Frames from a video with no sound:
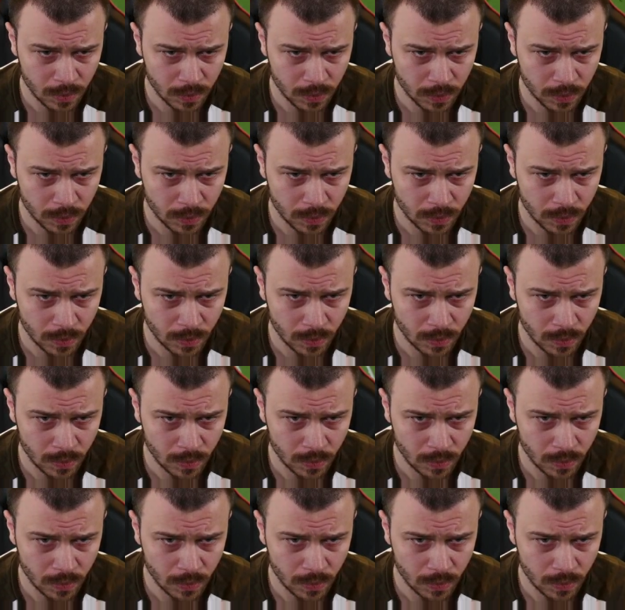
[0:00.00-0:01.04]

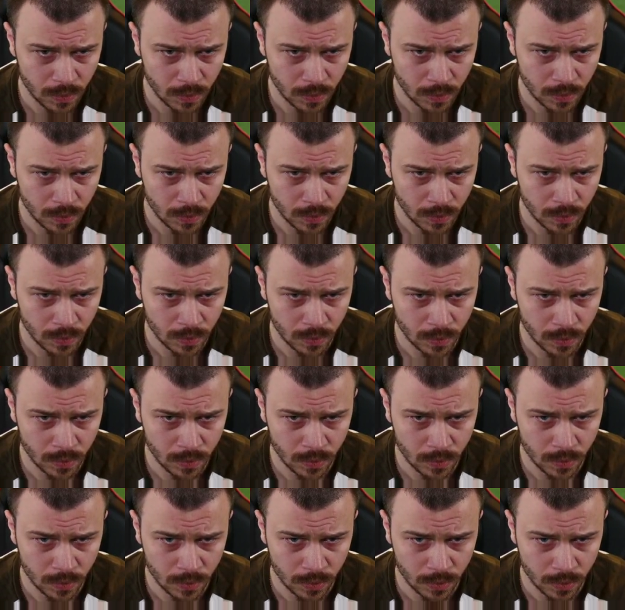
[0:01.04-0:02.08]

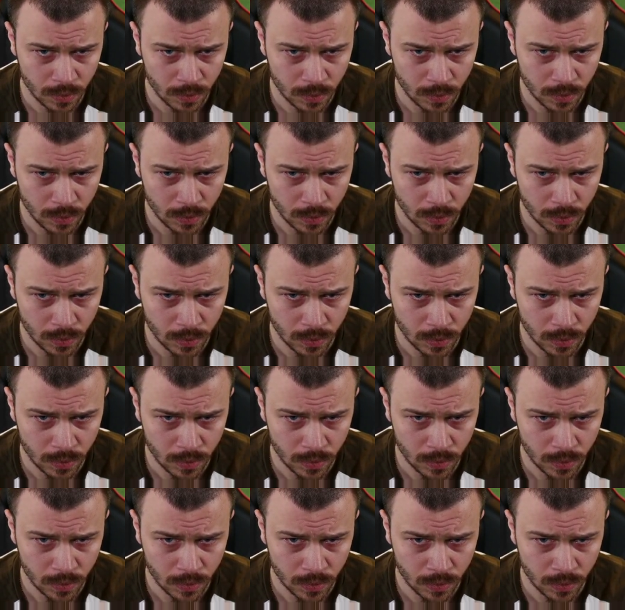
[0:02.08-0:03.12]

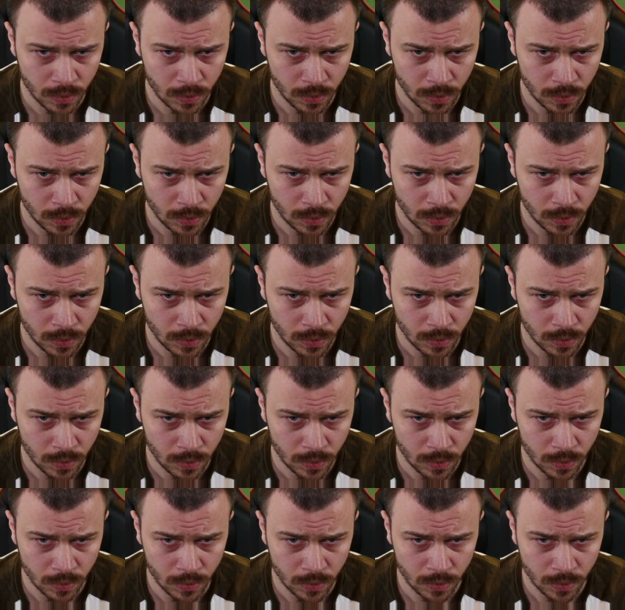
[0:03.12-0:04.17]

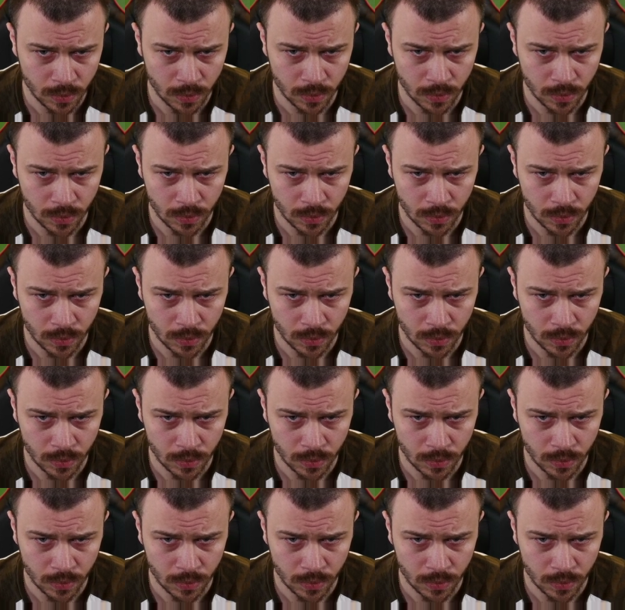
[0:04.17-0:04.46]
Nothing is said.